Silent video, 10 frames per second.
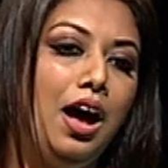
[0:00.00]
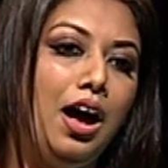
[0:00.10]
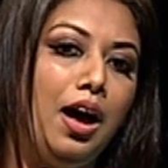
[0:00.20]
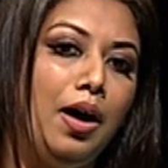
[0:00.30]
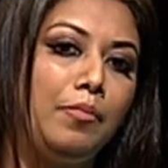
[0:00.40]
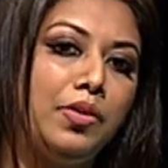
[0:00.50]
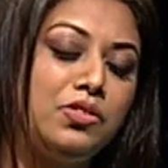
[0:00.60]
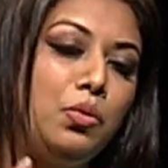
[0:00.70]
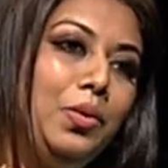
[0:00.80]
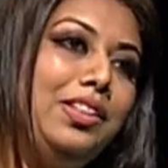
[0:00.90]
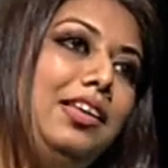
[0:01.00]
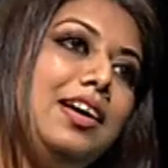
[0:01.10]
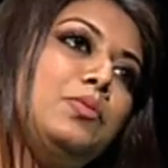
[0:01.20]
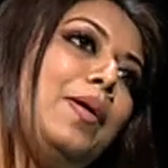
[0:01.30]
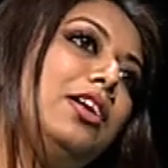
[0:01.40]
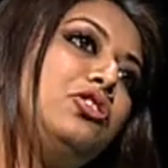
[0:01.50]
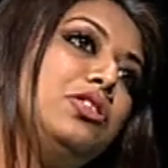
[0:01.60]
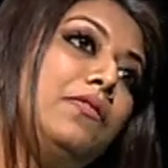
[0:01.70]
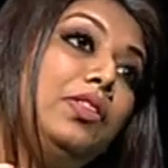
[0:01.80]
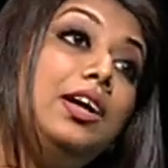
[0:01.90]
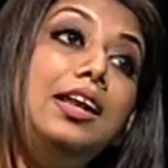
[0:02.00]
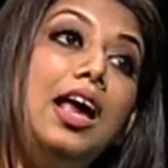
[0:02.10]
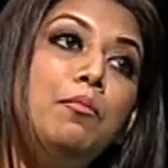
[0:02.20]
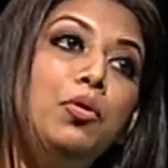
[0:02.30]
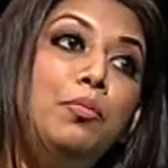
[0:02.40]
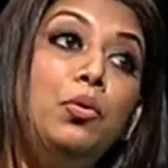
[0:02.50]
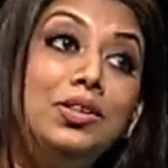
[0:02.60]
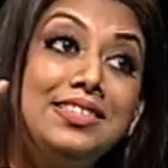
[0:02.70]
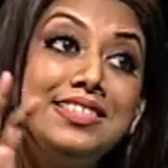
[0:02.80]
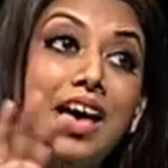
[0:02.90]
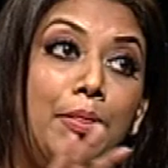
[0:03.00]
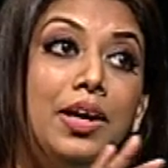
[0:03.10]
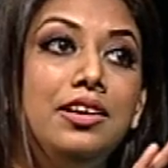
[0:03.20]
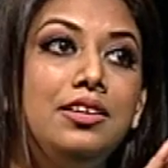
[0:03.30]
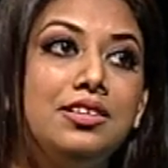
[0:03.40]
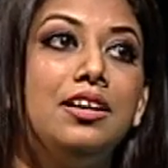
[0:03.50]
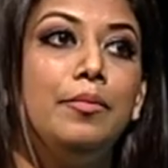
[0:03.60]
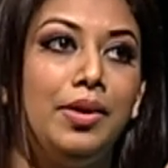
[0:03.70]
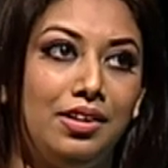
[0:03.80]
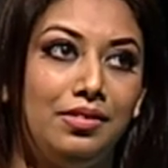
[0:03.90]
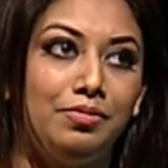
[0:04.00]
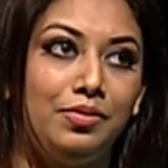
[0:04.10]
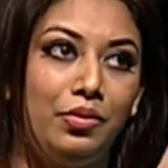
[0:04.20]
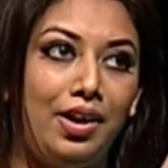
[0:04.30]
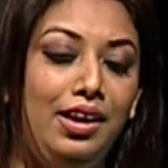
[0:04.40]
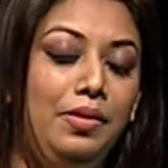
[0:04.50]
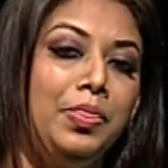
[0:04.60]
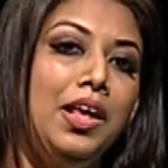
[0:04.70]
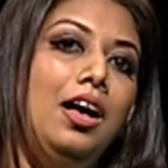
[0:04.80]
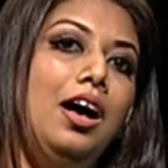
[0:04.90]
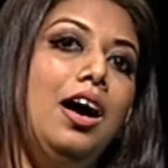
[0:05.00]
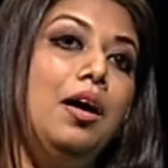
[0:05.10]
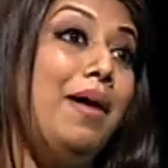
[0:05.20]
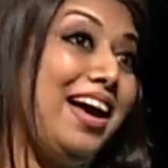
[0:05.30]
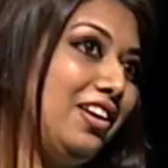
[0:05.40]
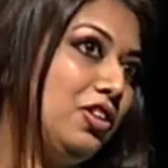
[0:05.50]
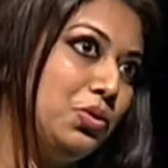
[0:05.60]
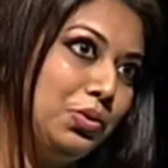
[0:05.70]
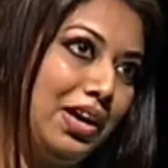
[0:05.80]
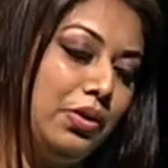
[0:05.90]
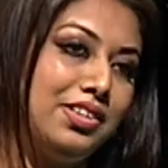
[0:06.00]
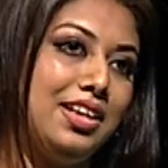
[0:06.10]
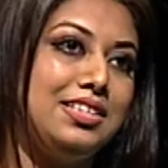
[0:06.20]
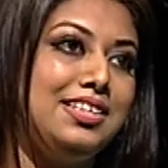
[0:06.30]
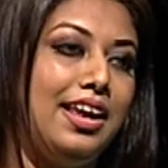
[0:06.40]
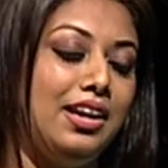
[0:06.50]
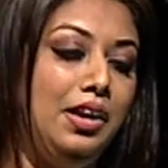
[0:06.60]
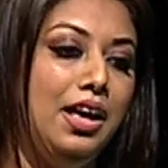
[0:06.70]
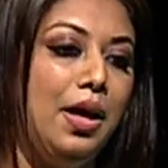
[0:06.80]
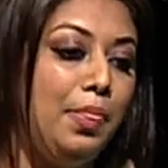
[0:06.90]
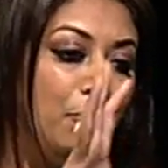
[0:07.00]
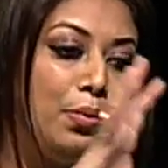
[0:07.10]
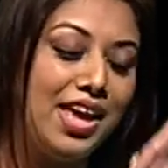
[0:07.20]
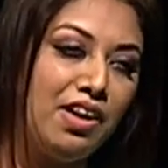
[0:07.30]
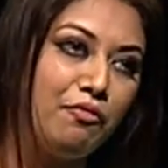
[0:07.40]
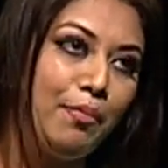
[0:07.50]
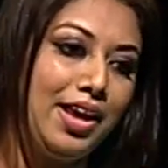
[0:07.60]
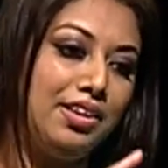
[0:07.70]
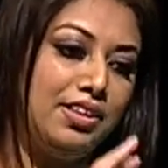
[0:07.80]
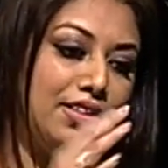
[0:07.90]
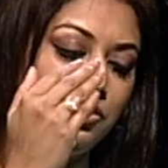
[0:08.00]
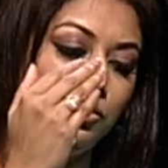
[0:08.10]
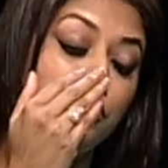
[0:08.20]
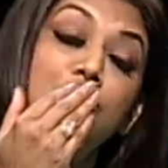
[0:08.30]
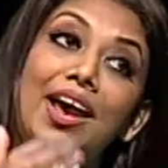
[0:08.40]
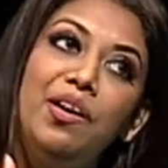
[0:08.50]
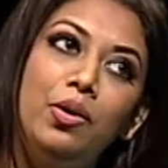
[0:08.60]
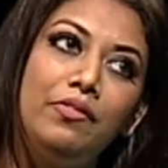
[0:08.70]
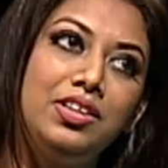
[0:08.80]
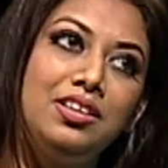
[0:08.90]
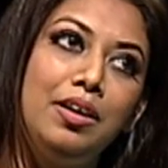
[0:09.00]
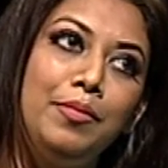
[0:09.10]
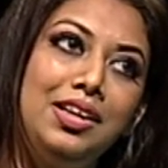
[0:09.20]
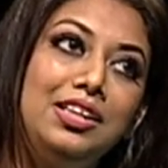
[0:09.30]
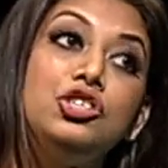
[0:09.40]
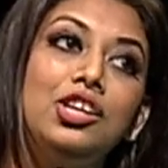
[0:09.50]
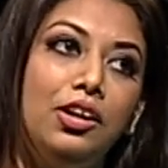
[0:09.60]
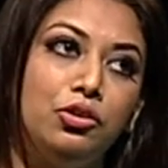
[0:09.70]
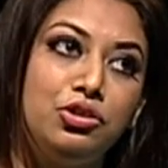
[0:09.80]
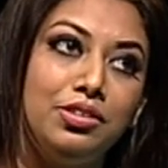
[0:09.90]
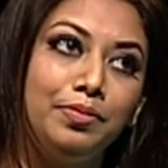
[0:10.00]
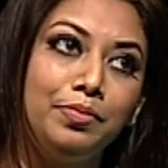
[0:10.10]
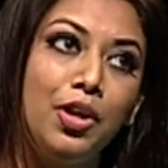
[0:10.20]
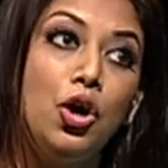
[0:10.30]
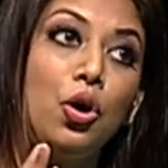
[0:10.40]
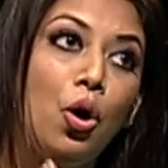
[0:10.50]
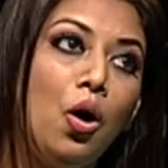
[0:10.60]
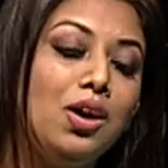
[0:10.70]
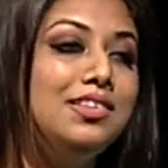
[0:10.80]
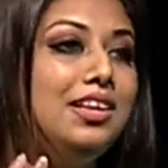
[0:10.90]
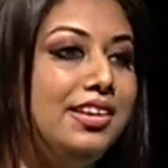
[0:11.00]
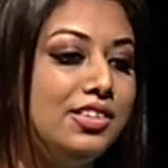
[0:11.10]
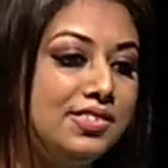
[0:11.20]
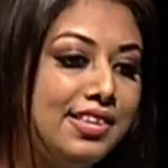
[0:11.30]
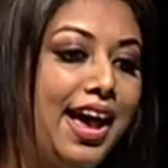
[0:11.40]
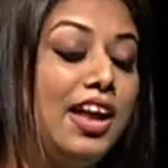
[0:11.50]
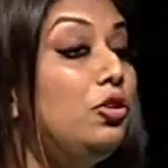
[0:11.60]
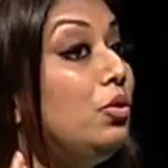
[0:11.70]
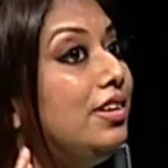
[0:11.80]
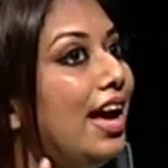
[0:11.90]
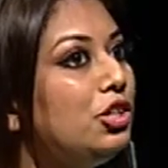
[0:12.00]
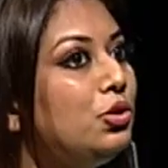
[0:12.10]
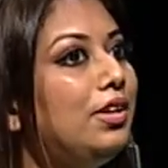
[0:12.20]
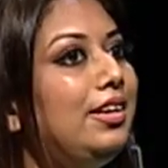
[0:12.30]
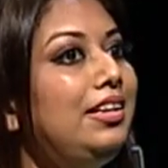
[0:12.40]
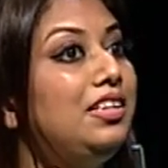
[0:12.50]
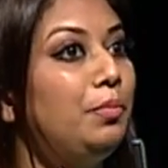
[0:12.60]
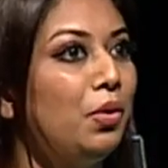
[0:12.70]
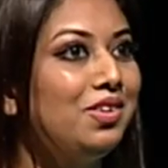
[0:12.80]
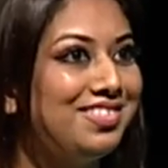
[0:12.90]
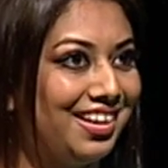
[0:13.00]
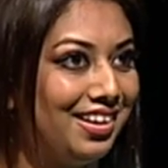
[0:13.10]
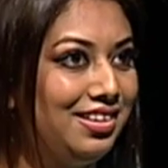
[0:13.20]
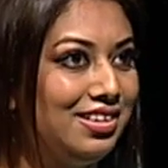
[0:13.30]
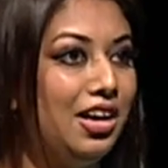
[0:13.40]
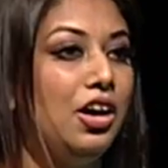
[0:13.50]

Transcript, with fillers: So, with the expansion of the Colombo Port Southern Terminal, right, back in 2010, the wave patterns to the shadow of the terminal changed, causing sand to naturally deposit